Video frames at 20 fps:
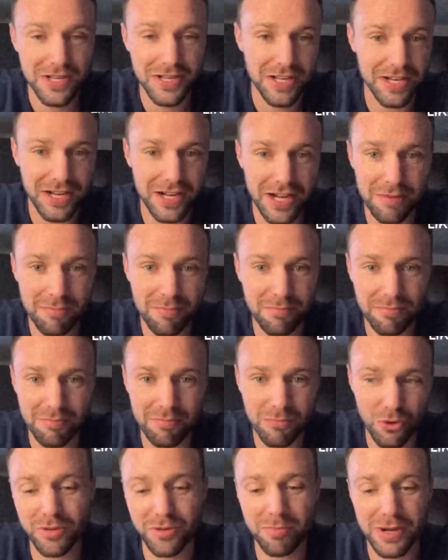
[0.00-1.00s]
And now his
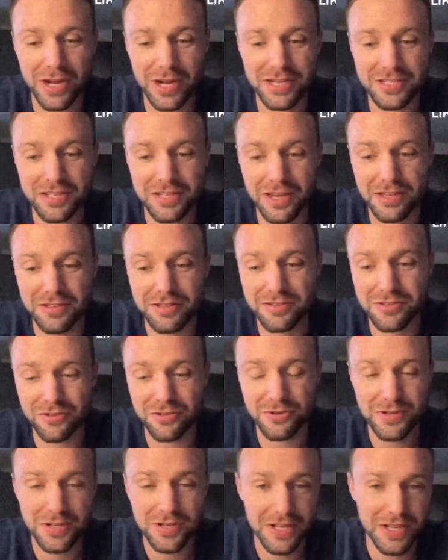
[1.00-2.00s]
father comes out to
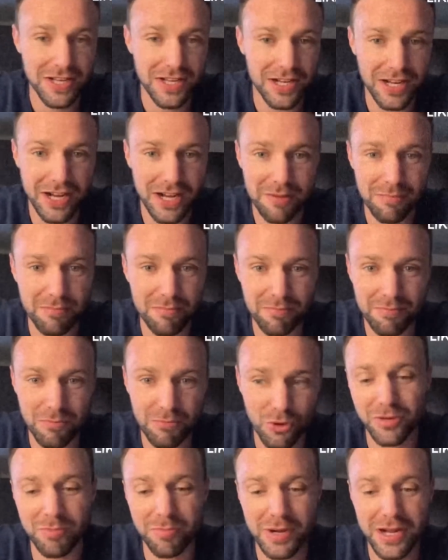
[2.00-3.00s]
try to, you
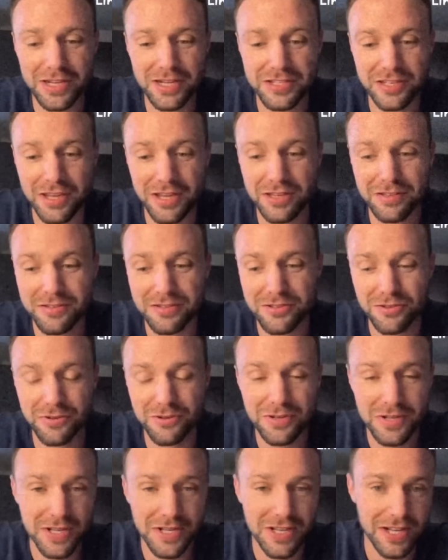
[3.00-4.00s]
know, smother some of the
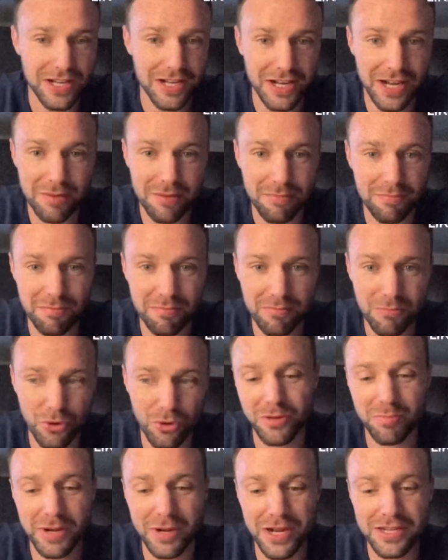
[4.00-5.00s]
flames that was
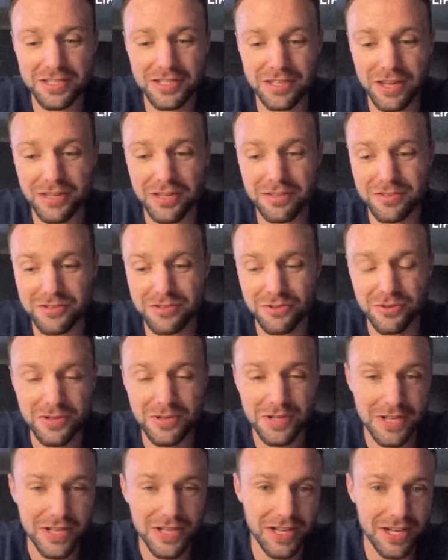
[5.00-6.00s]
ensued by his son.
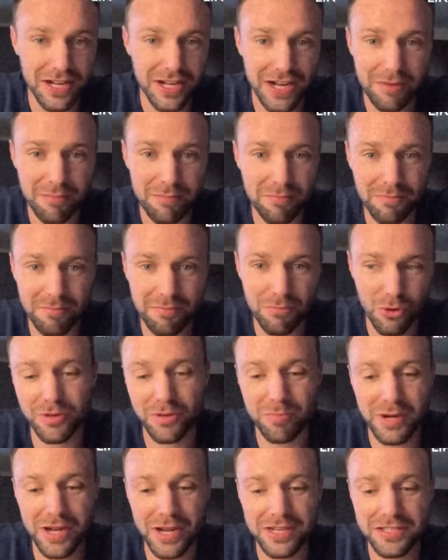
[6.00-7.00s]
But where's his son at
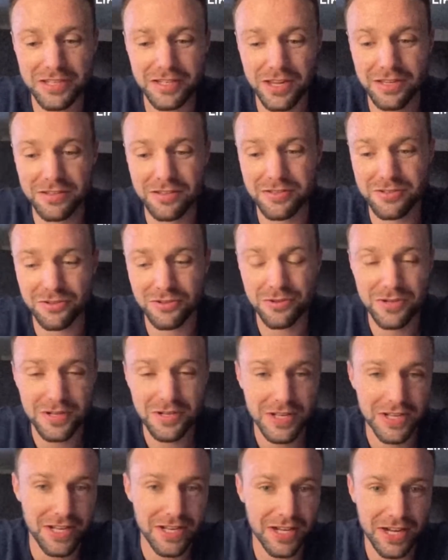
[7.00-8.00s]

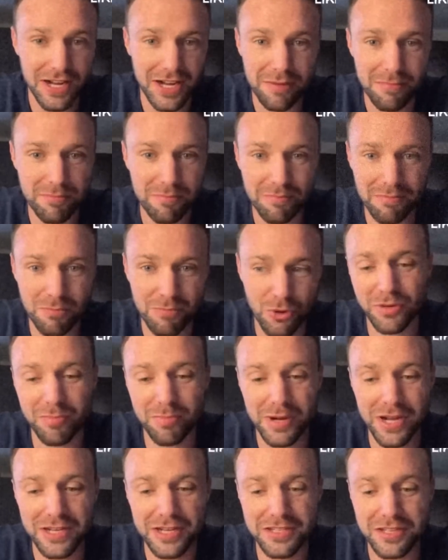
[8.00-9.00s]
to come out
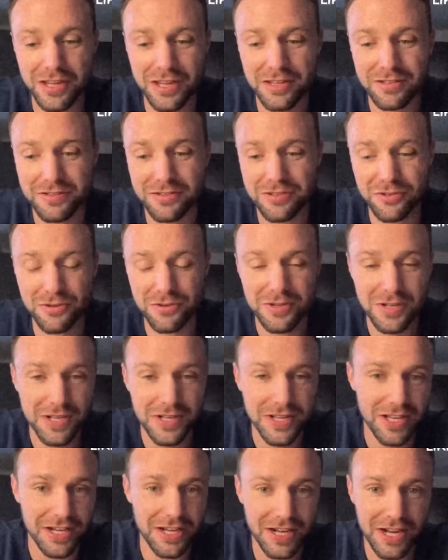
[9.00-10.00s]
and say something to
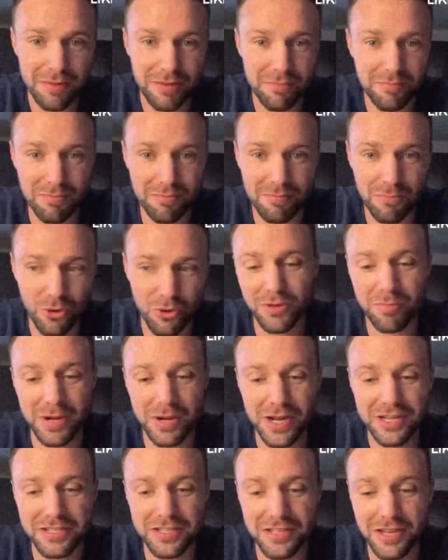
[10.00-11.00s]
address this? Nah, he ain't
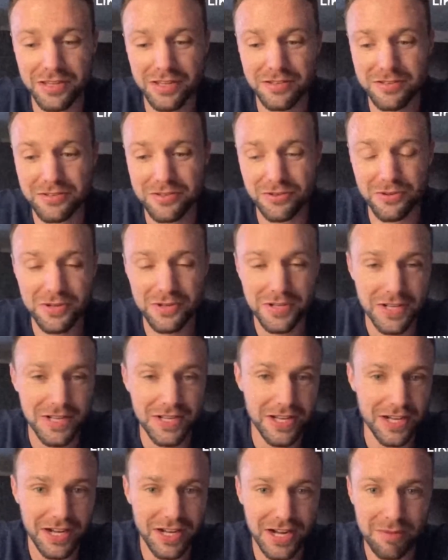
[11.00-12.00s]
gonna say nothing at all, because that's
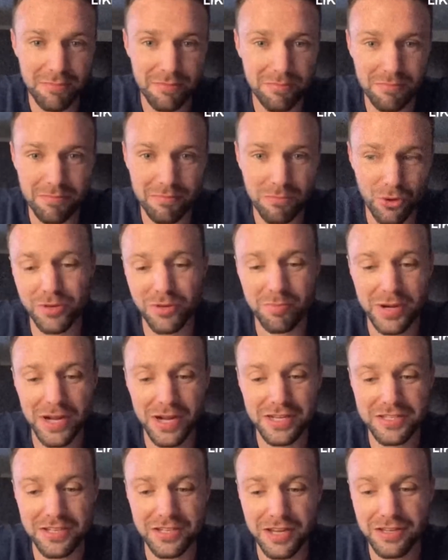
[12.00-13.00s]
what he meant. And
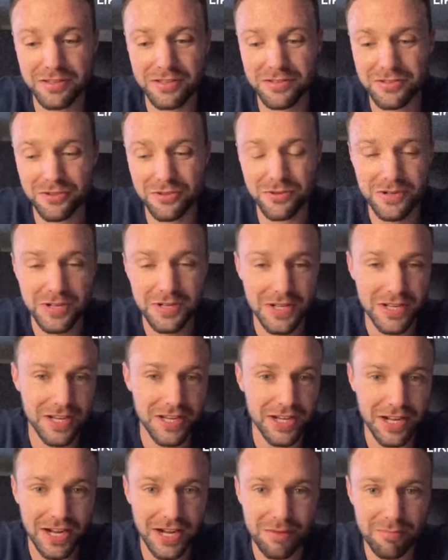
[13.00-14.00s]
it's cool. Stand on that
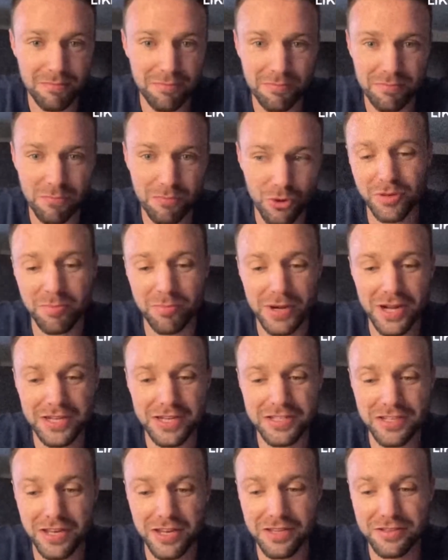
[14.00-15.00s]
shit. So
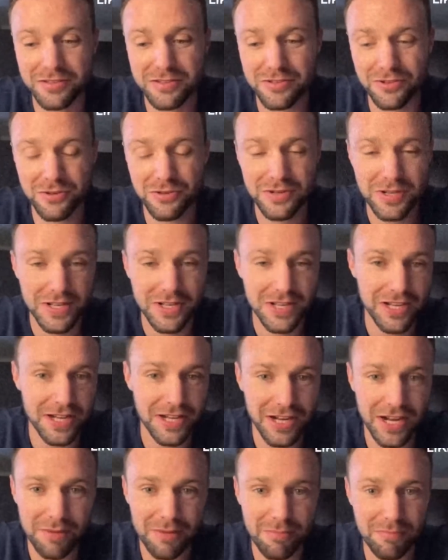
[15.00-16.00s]
when Josh Taylor
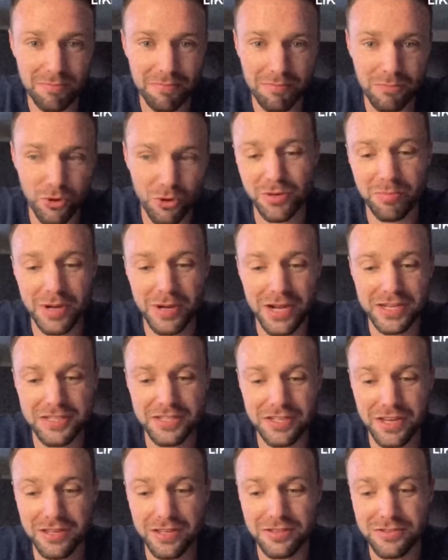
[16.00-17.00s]
beats your ass and
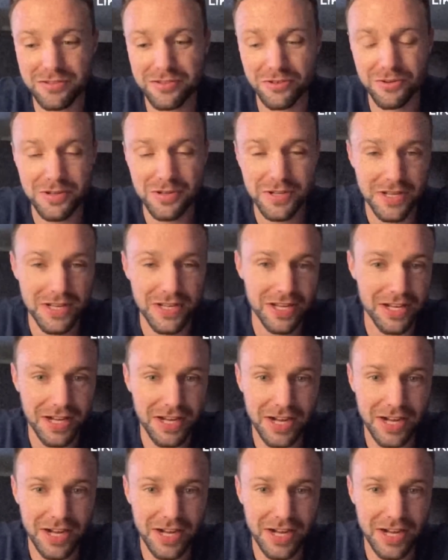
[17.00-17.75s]
retires you for good,